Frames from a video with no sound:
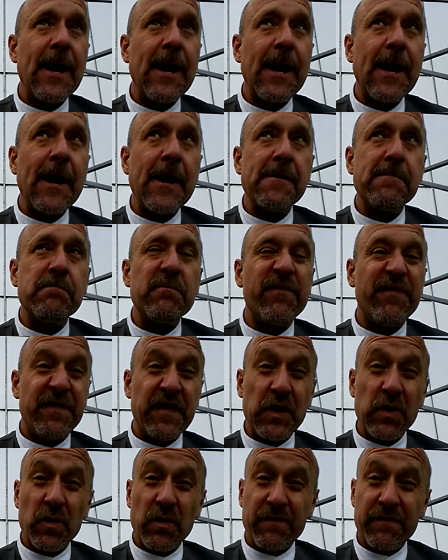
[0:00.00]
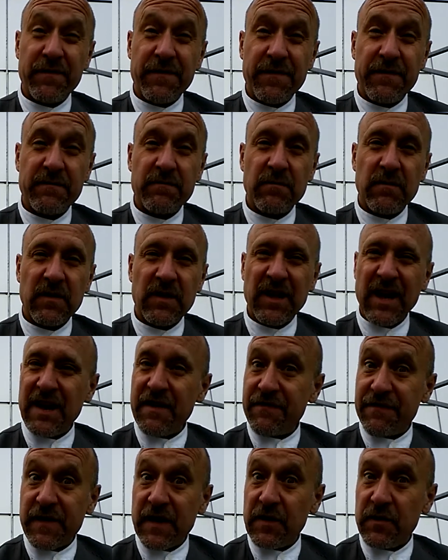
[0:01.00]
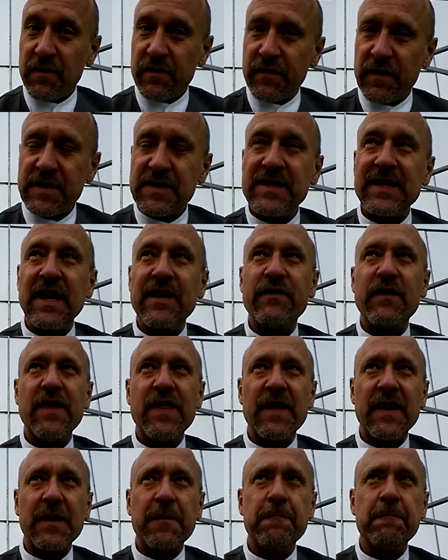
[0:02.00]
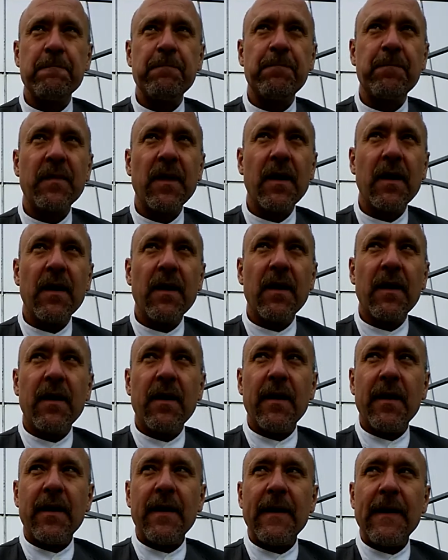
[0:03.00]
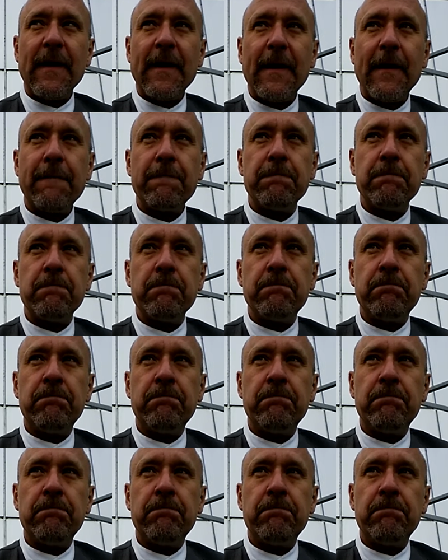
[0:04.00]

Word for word: um, view of life, the universe, and everything. Um,